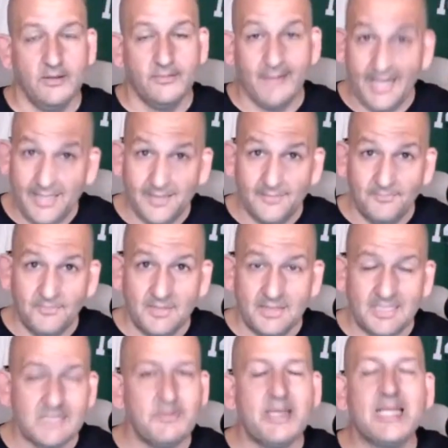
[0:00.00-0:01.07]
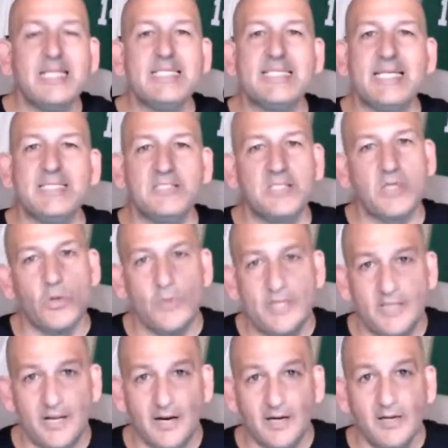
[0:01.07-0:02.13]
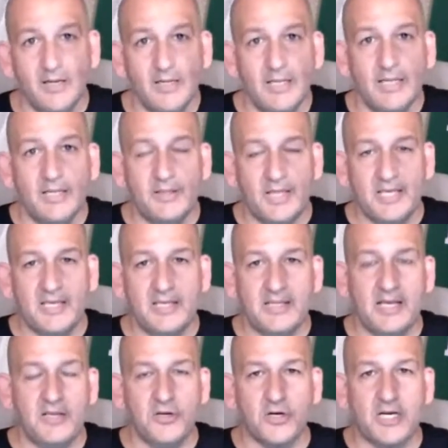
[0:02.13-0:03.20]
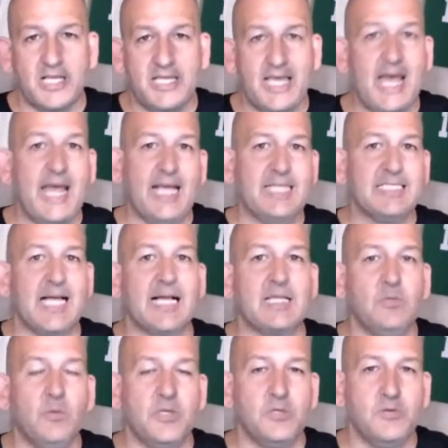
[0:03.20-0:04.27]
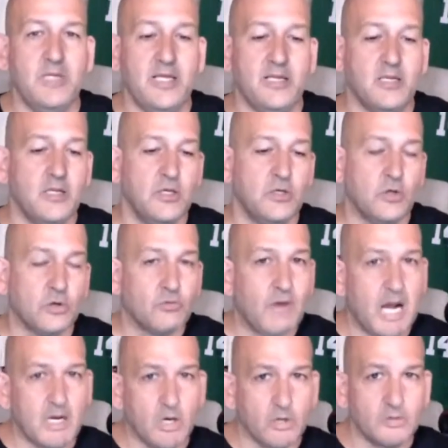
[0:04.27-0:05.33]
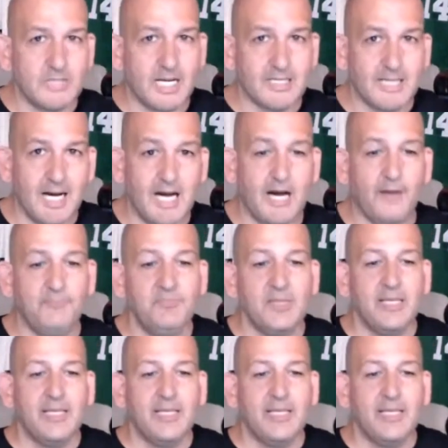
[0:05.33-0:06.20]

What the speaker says: right? Doesn't make any sense to go in there thinking that you're going to get exactly what you need. Go to rockauto.com.